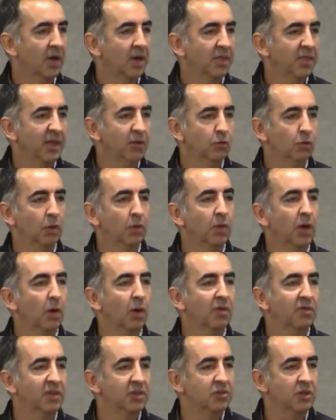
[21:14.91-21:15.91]
Things will
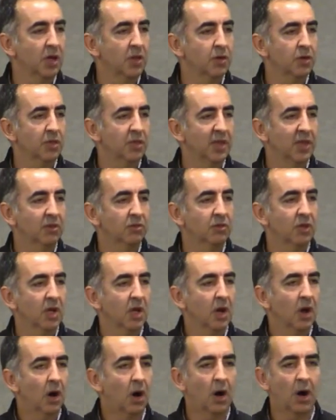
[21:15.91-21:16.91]
know of each other. Things
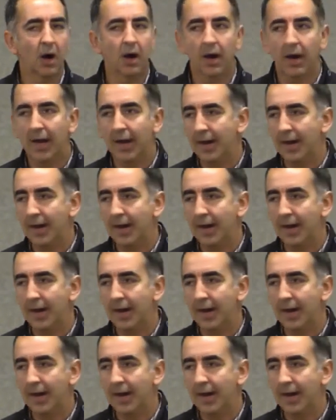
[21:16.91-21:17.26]
are